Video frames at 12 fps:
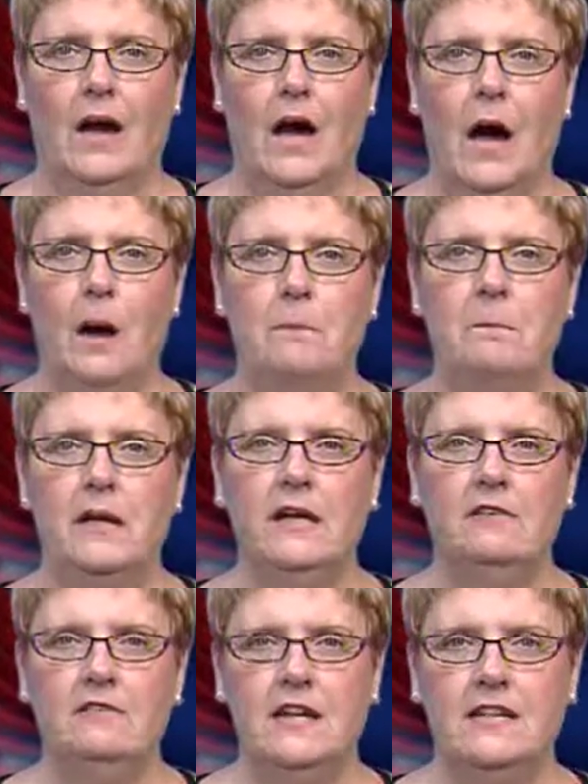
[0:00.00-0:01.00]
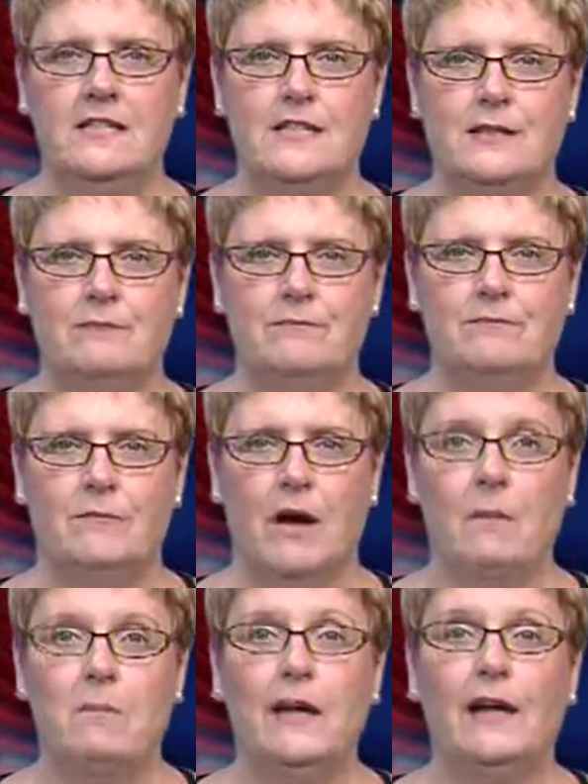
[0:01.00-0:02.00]
A big event,
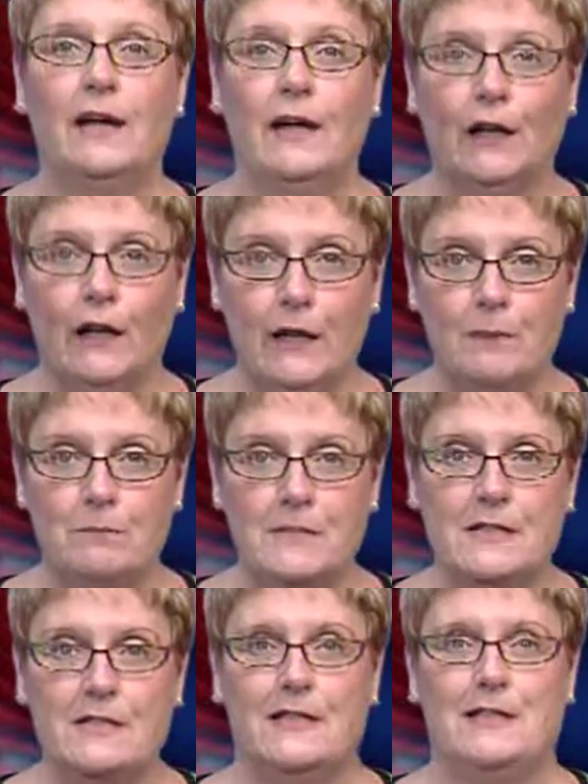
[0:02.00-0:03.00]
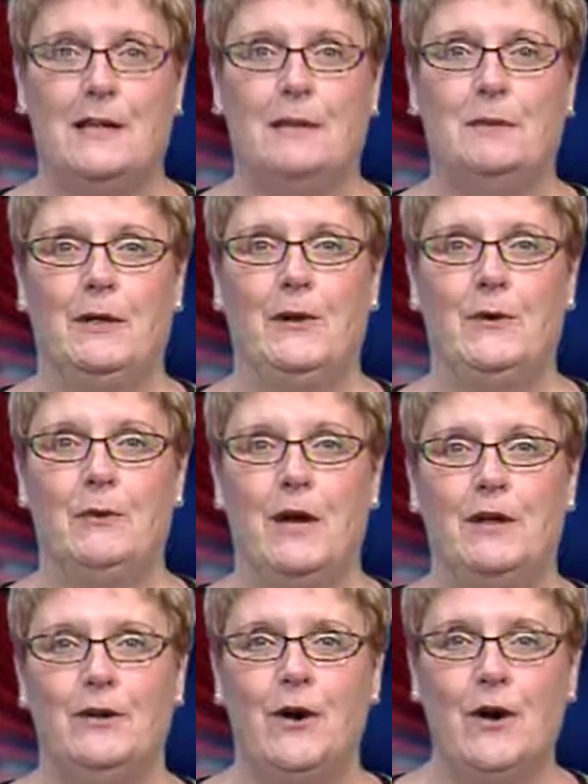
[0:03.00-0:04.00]
a big eclipse, is coming our
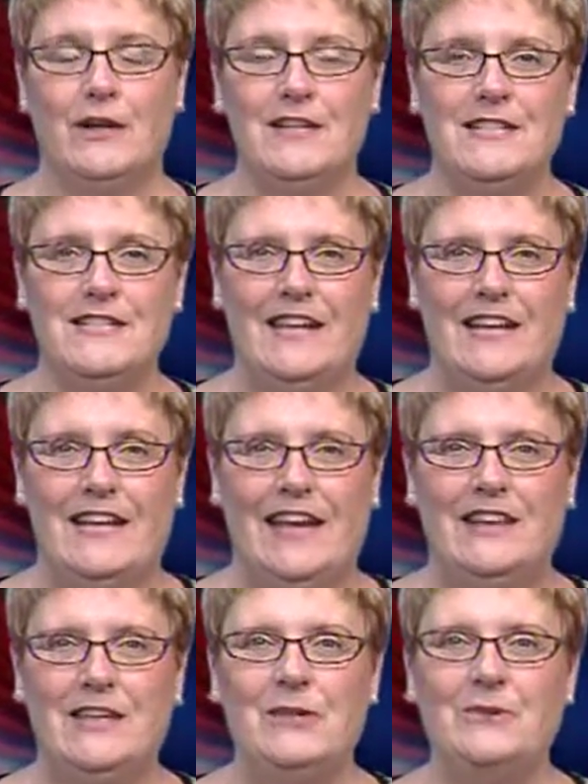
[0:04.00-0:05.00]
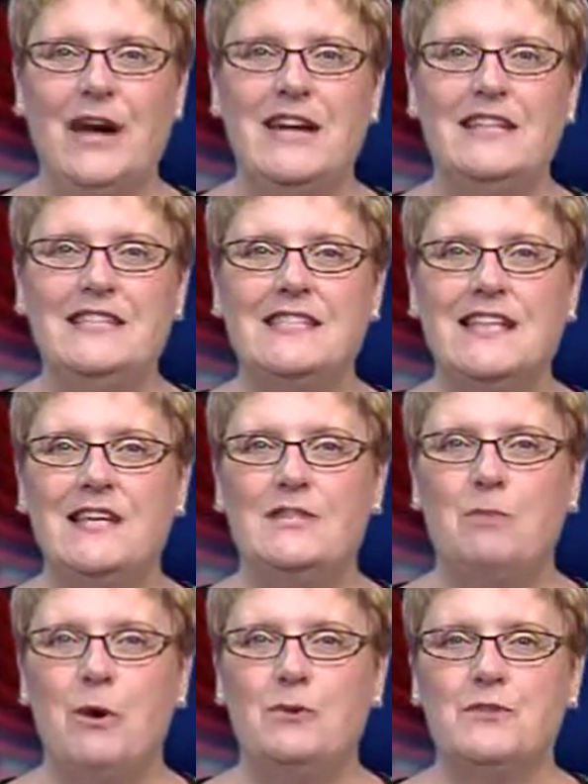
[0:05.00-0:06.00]
way in August, and the United States
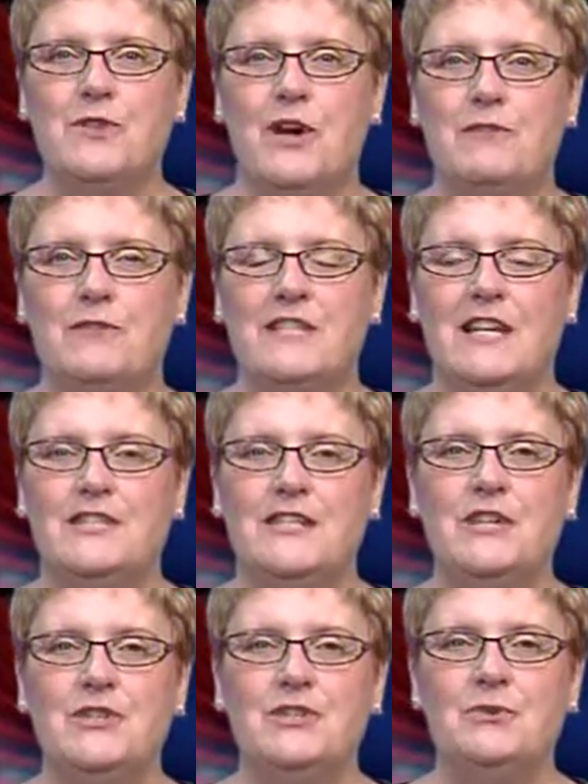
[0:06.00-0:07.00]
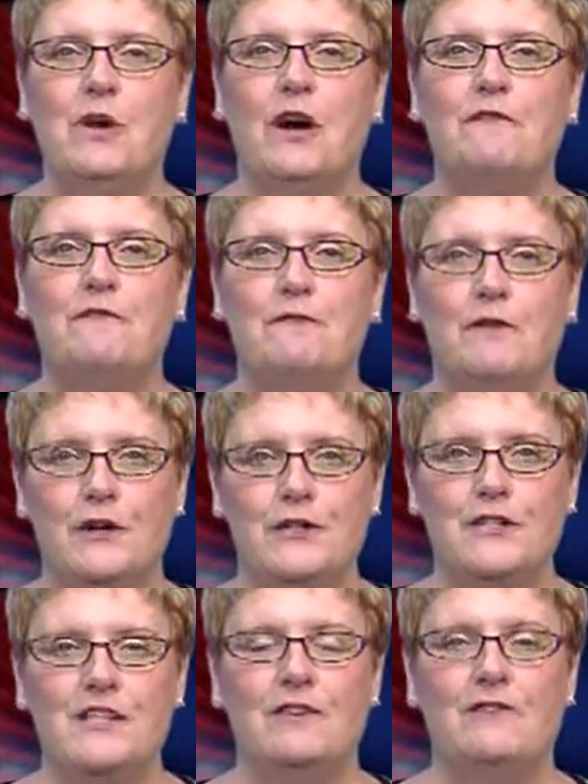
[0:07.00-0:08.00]
Post Office has issued a
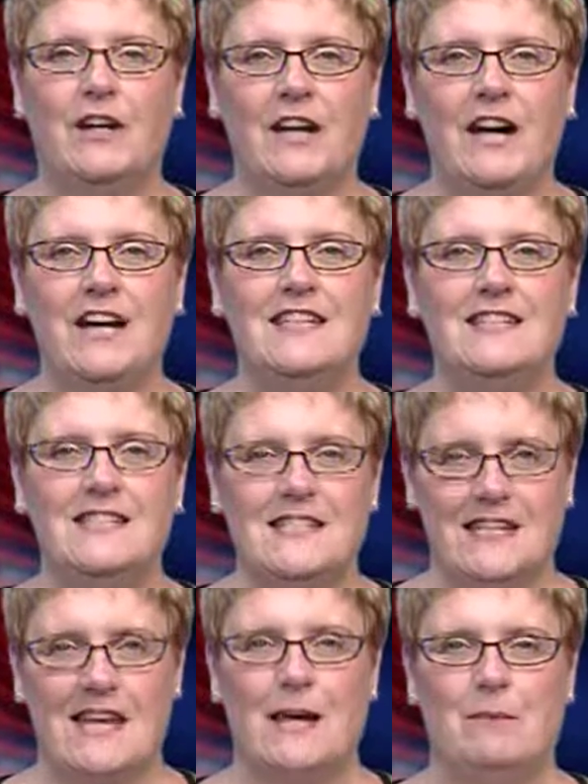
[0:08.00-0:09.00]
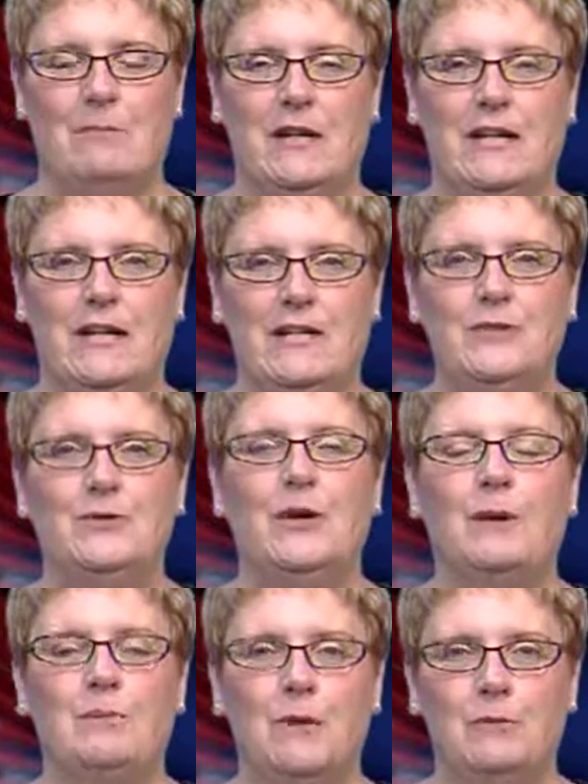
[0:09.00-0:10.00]
first-of-a-kind stamp to
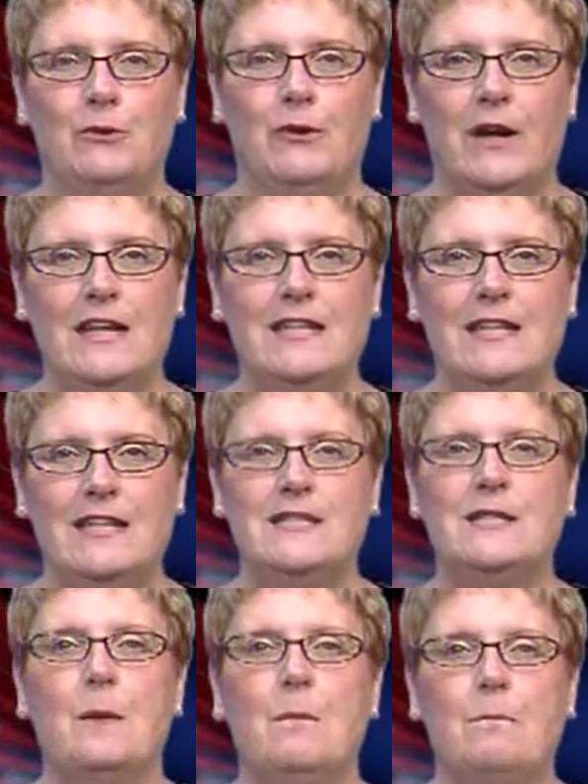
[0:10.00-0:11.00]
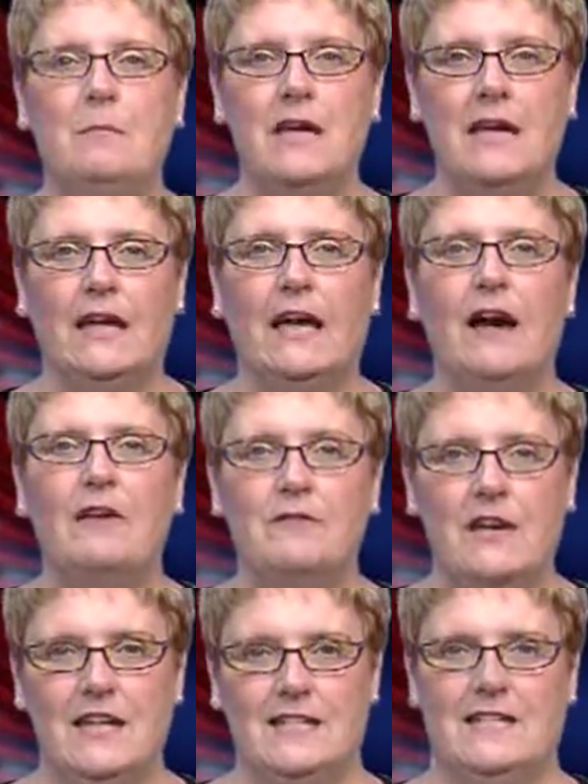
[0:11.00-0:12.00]
commemorate this big
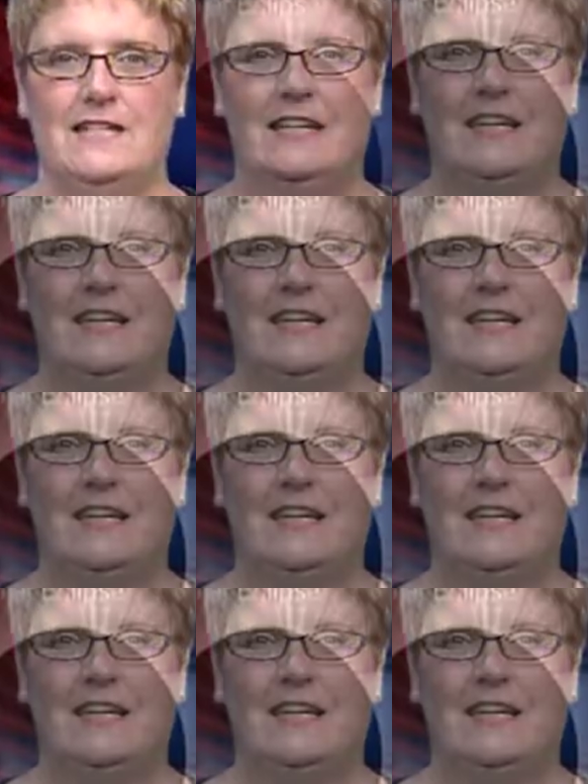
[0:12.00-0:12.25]
event.